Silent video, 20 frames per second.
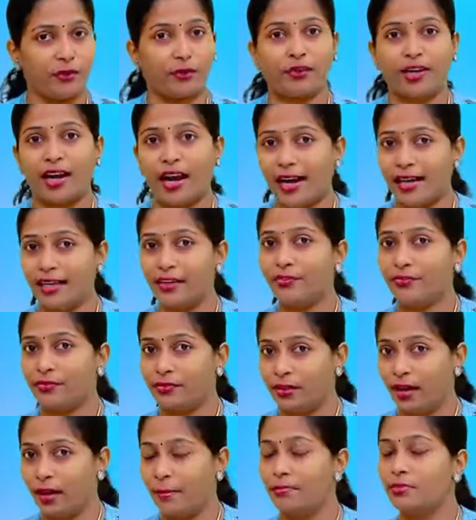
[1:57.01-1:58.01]
right
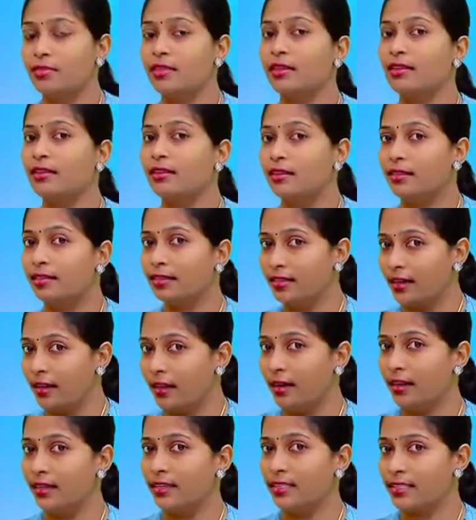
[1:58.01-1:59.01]
from the
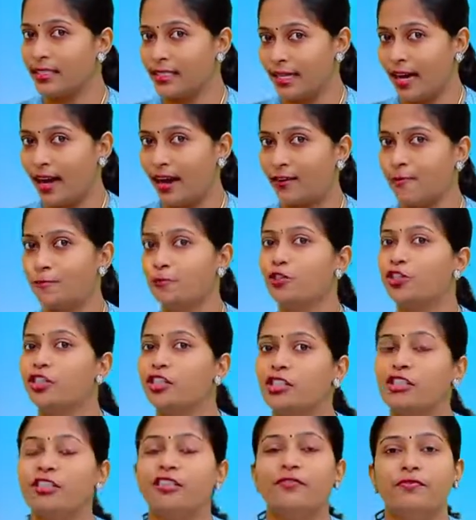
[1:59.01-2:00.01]
3rd sound,
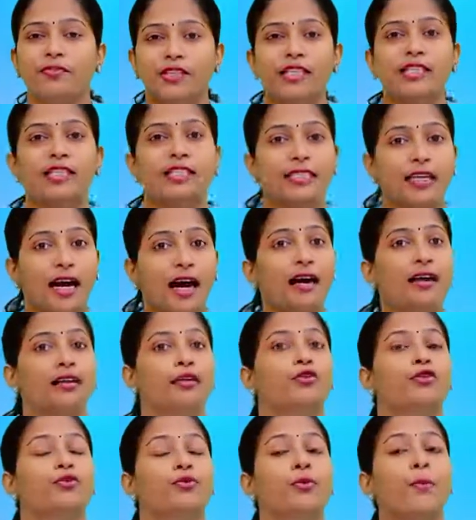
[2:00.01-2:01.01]
children will start
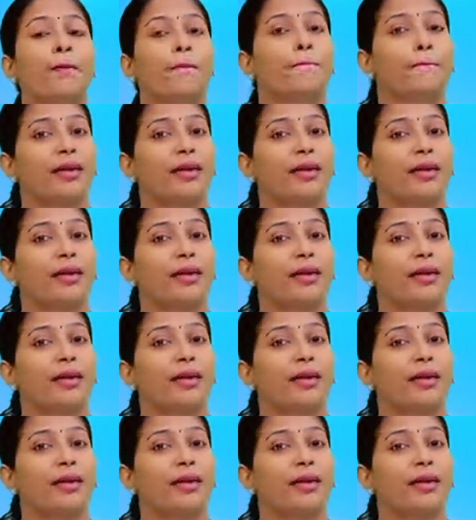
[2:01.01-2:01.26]
to